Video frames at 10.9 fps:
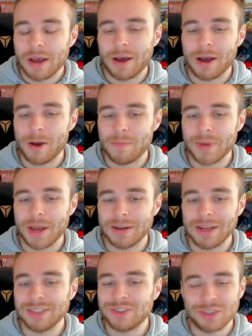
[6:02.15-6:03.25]
And
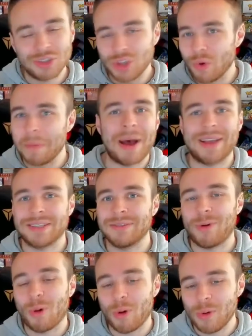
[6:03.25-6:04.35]
he's just do a massive
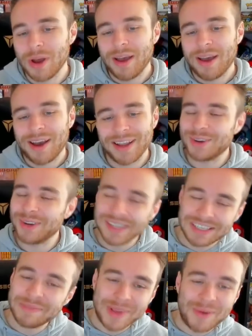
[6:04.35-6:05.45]
haul. And it could
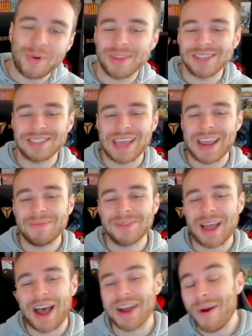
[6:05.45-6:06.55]
easily be in one of these games.
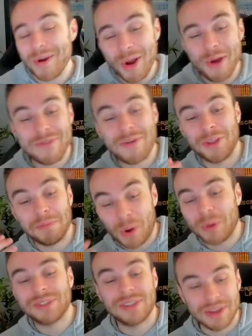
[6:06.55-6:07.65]
I don't know if I've got the
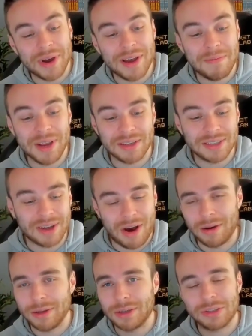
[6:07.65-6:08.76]
balls to do it, because
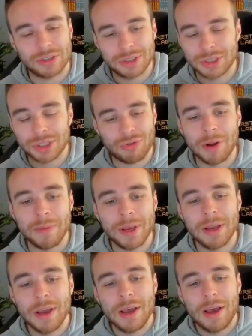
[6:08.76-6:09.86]
Haaland could just destroy
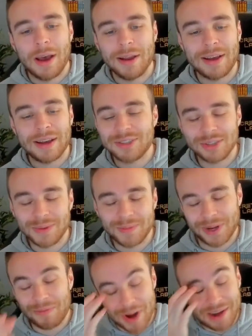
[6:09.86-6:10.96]
me. And that's just
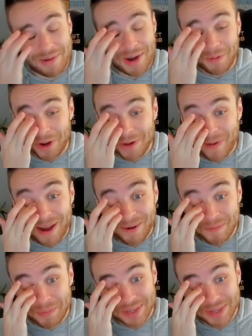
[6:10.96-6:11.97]
something I'm really, really worried about.